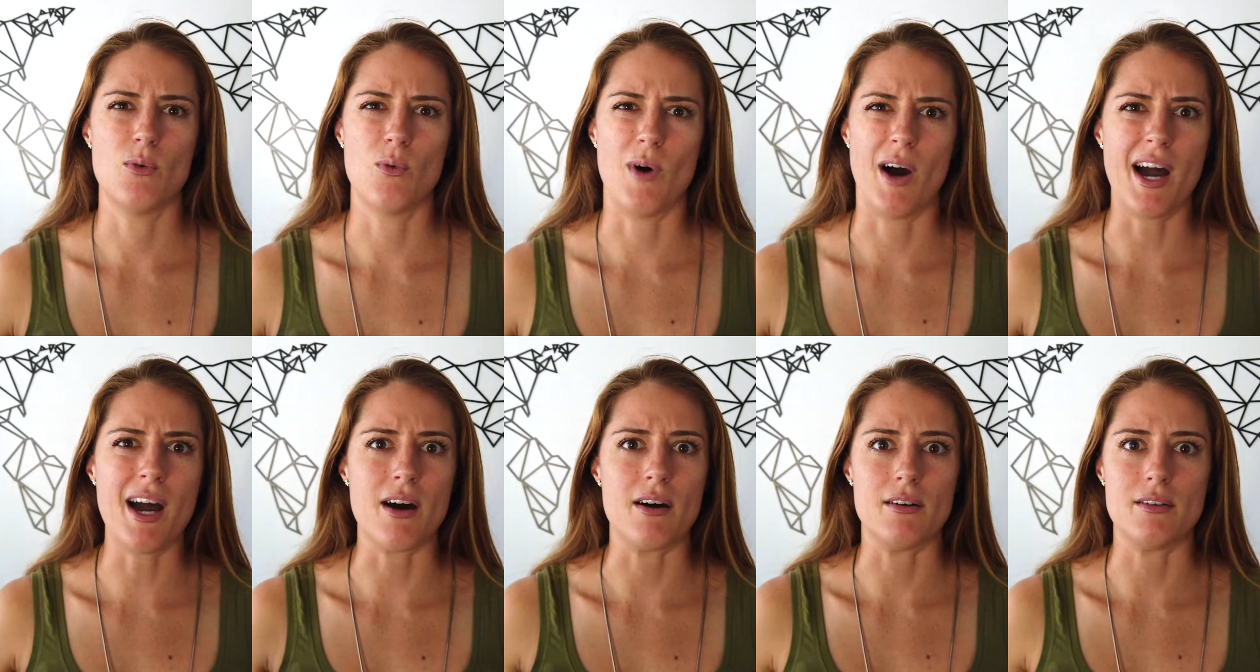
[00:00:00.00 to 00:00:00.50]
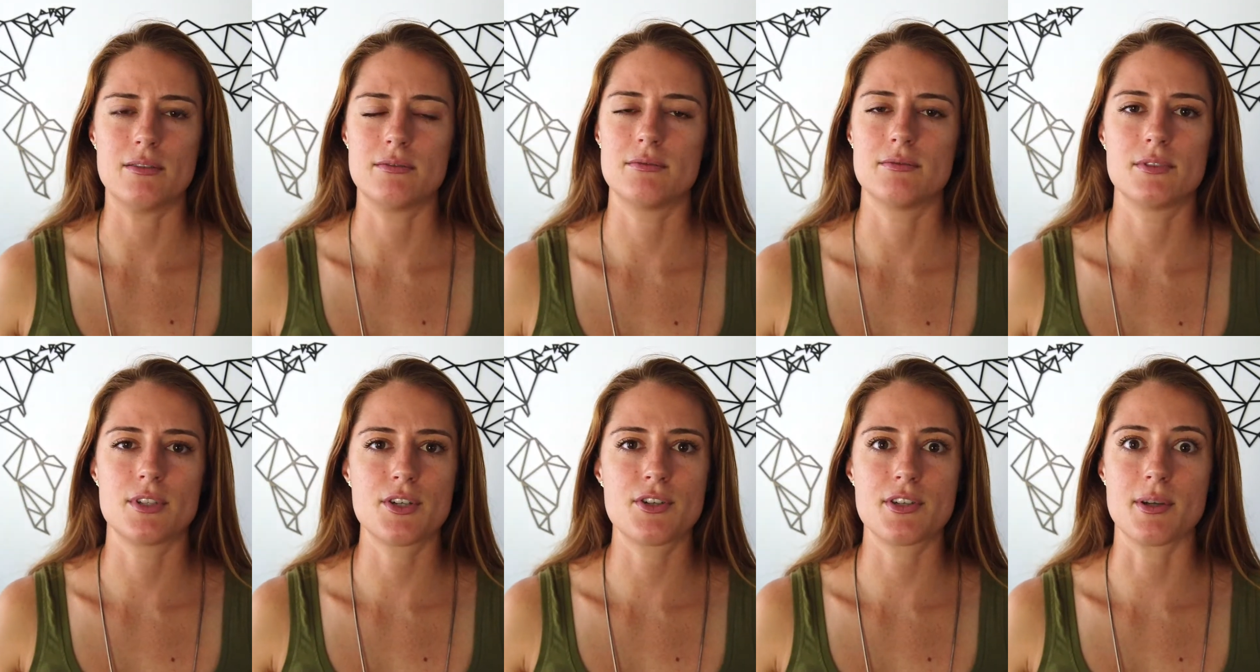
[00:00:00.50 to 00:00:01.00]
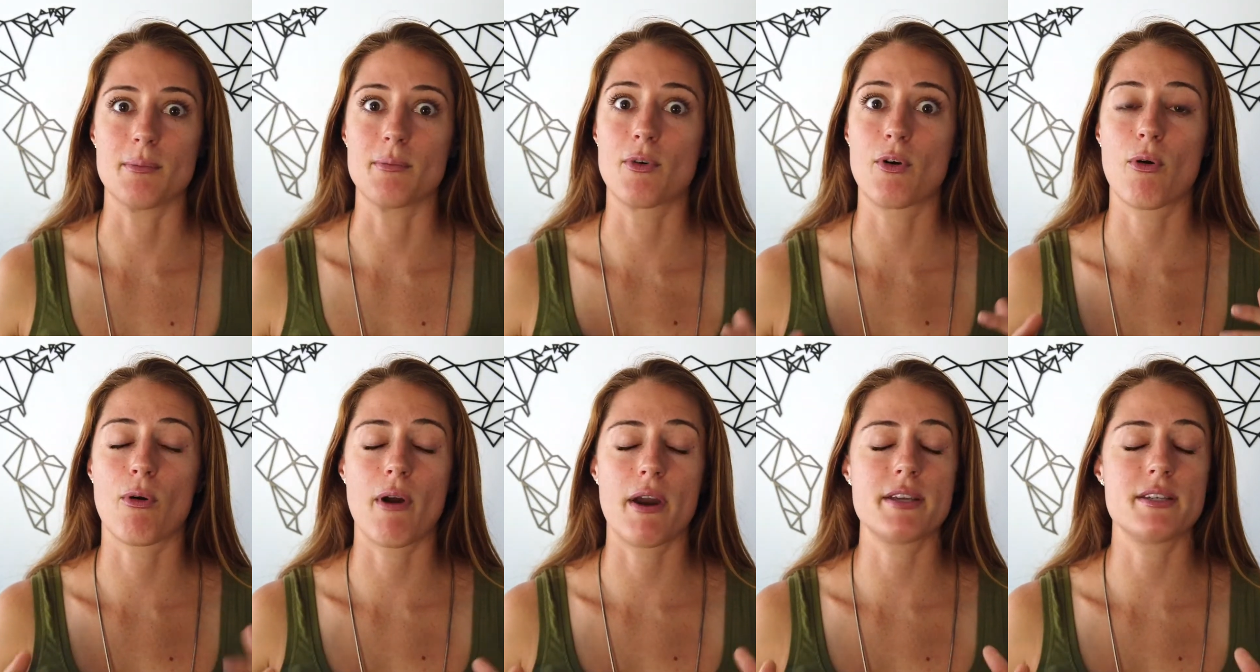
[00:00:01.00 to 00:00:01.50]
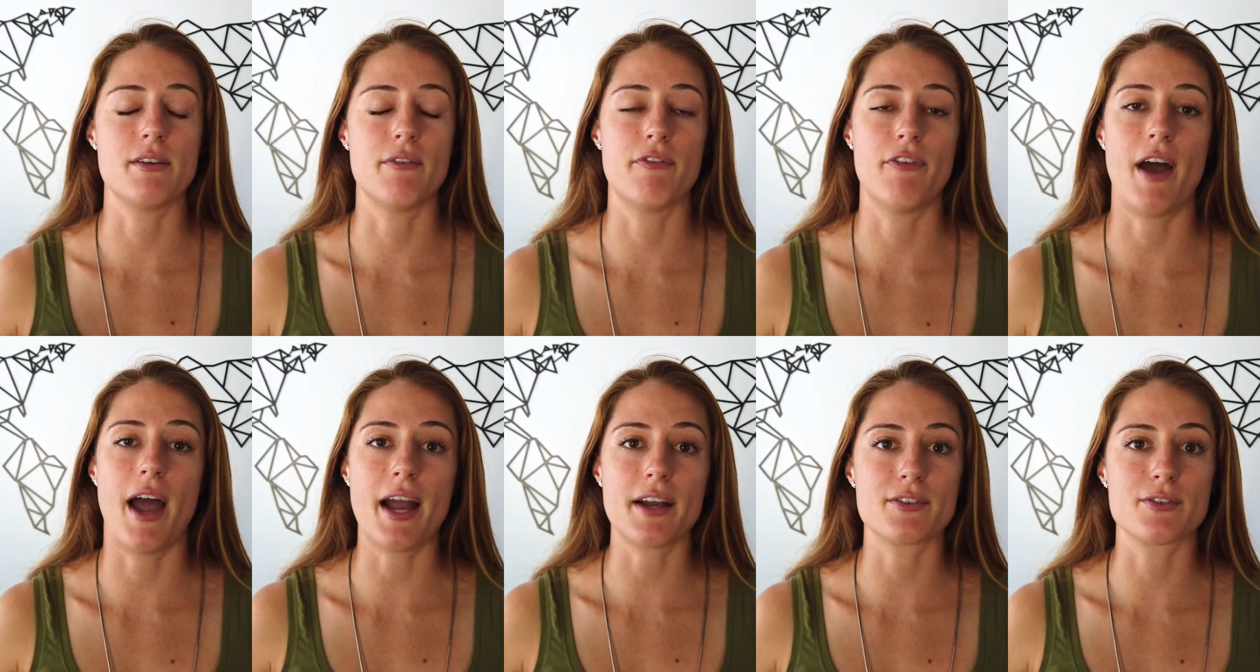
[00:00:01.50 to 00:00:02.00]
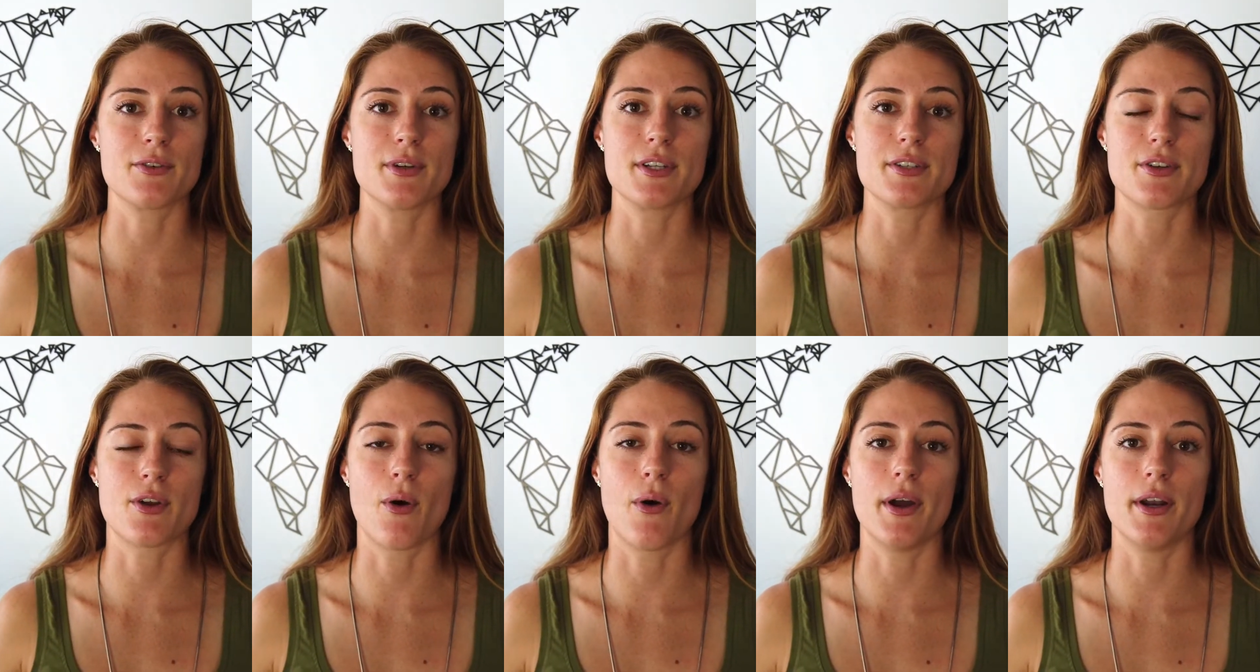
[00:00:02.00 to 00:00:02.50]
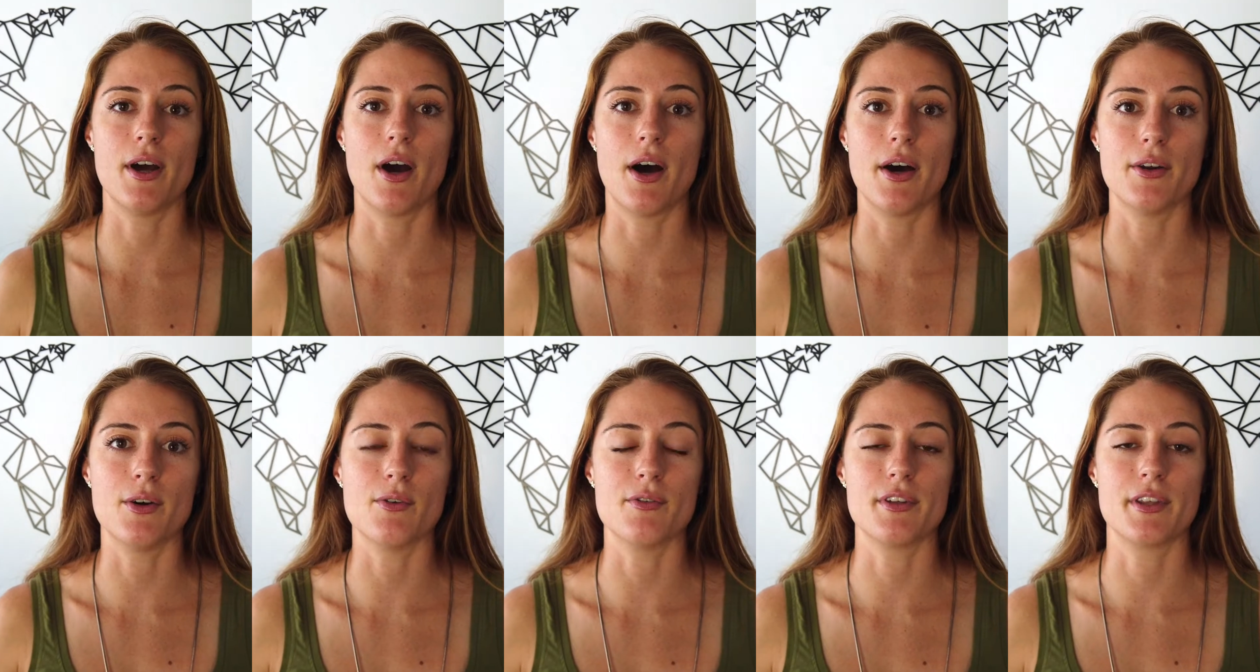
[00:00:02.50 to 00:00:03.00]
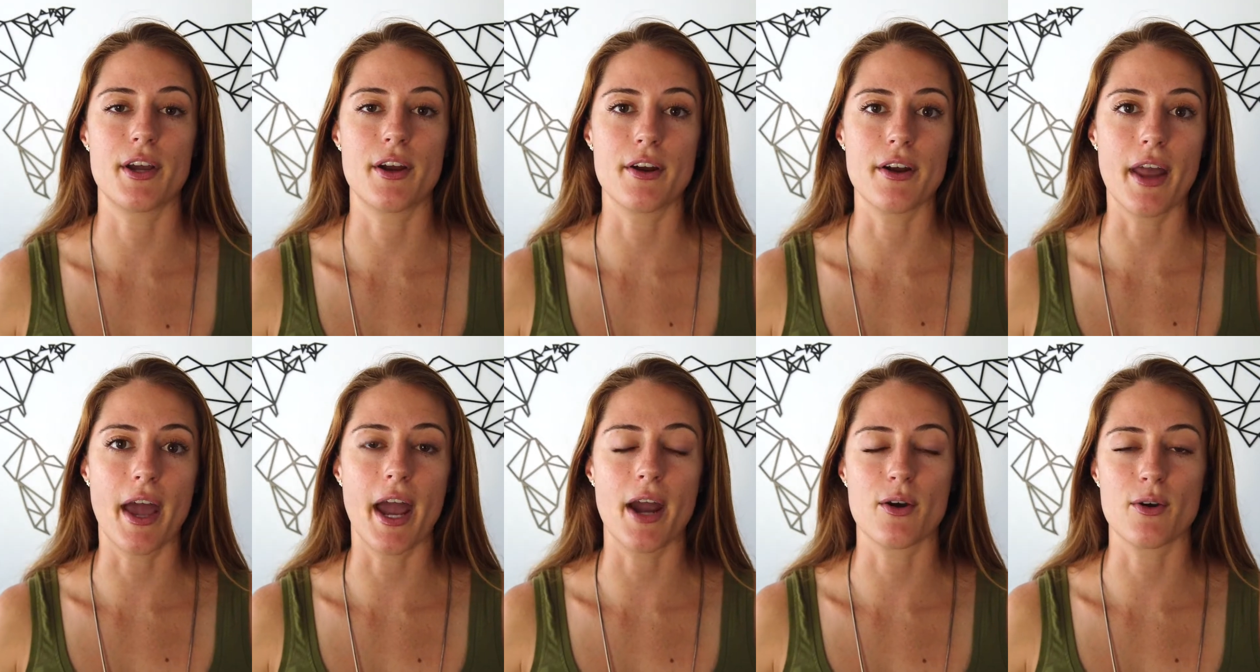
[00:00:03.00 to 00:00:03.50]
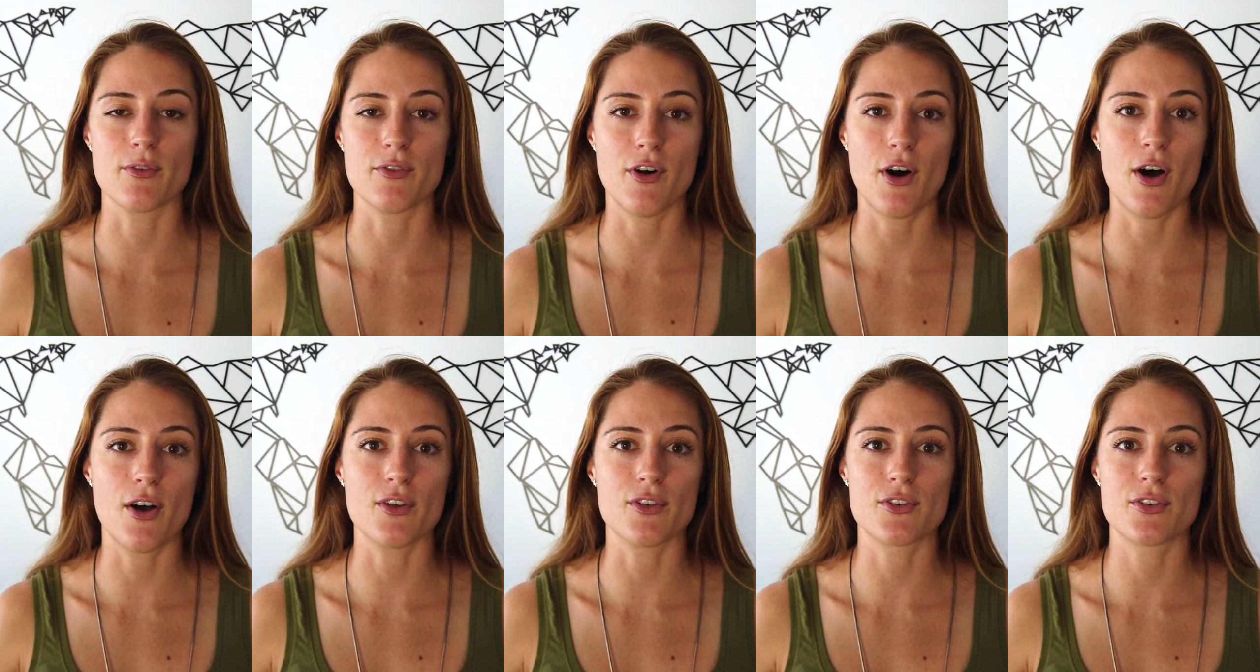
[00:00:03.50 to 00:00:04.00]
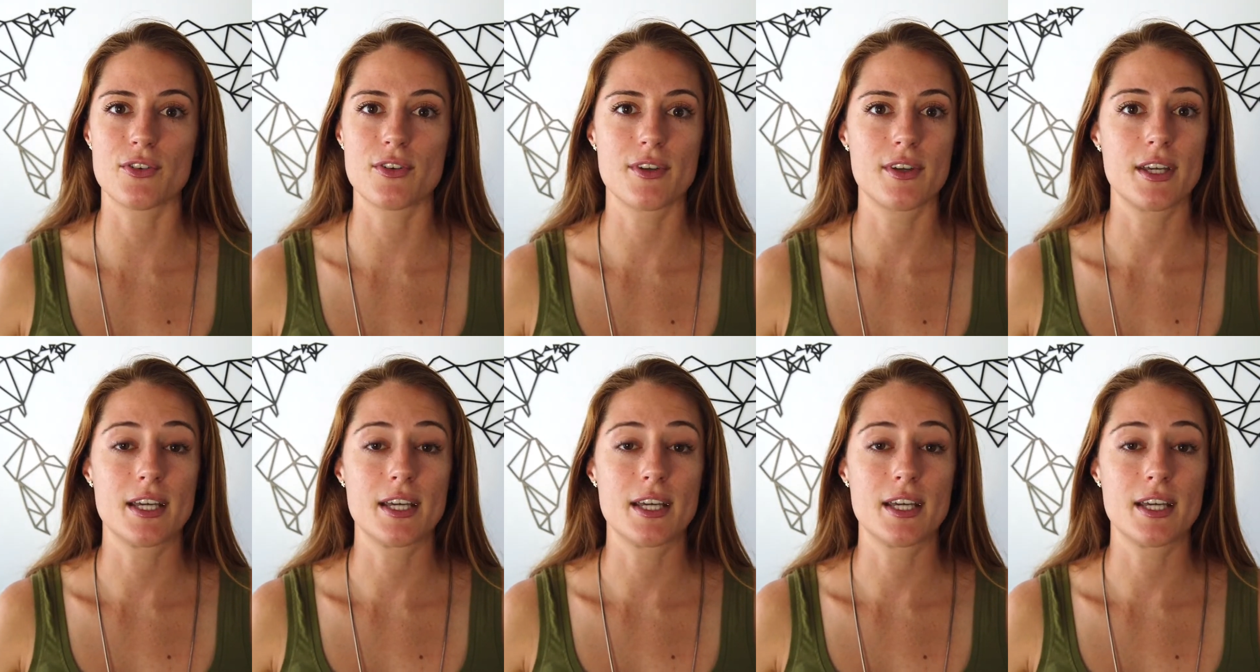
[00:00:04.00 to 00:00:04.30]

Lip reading: wow, there's some crazy factories going on over there in Niagara Falls.